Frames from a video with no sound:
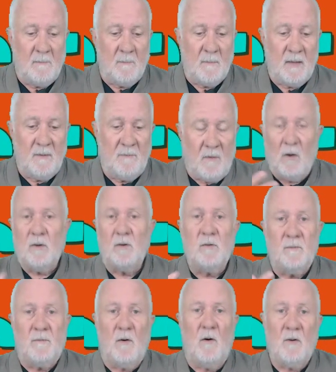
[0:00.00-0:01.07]
if I could
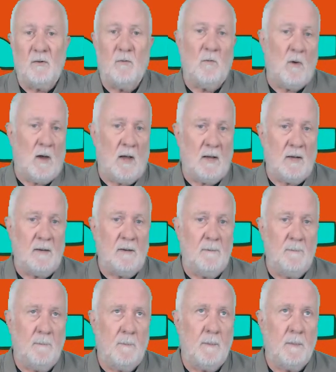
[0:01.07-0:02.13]
find a way
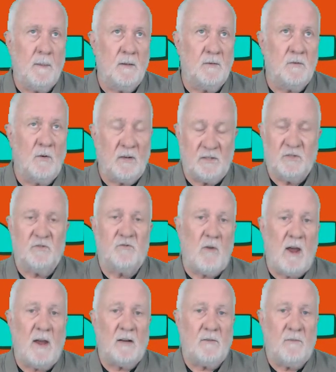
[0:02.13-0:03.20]
to
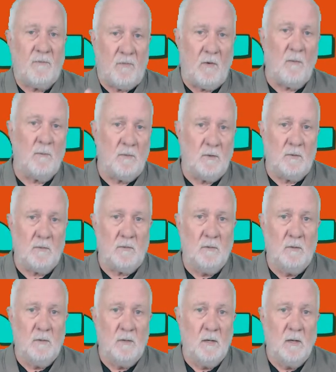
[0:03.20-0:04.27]
extract from you
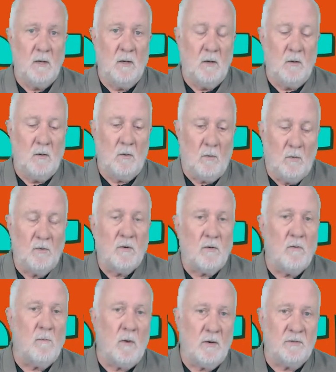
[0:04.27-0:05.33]
all your
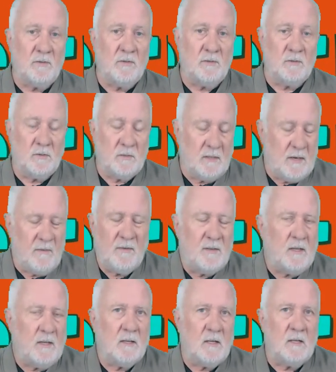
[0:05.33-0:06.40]
emotions,
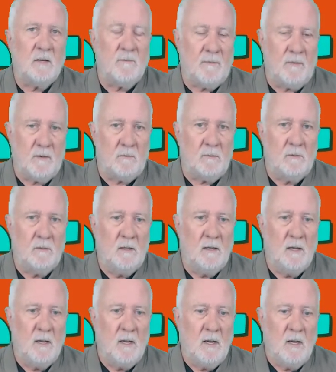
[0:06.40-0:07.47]
everything that you feel,
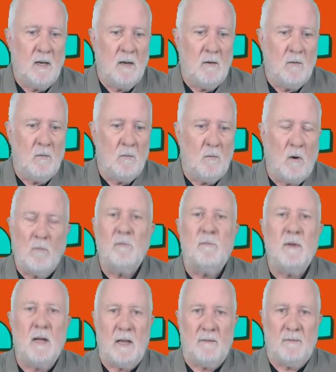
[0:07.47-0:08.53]
what would be
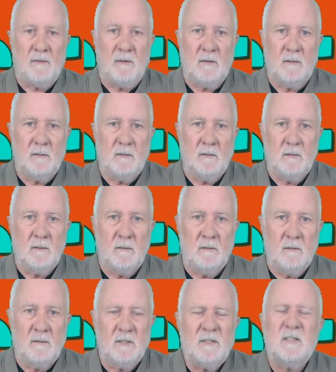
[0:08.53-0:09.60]
left?
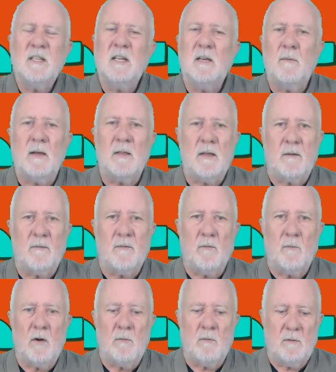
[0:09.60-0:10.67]
Just think about that for a
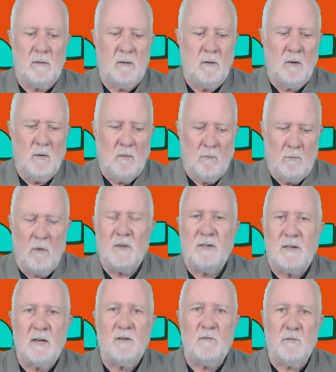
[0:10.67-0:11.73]
moment. Write
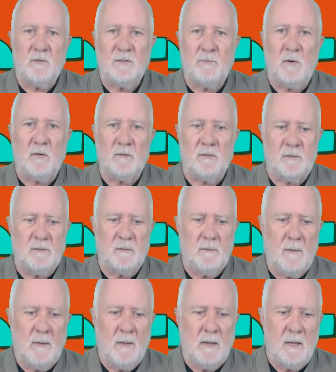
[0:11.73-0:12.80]
down your response.
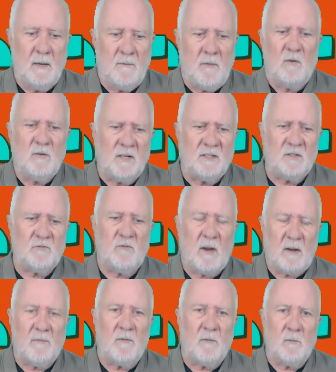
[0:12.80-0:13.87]
If I could
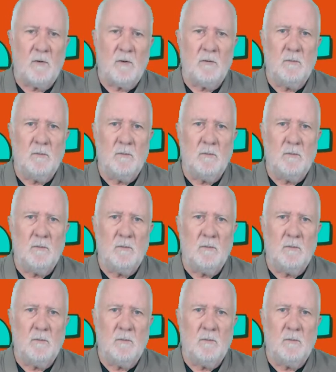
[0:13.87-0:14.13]
extract from you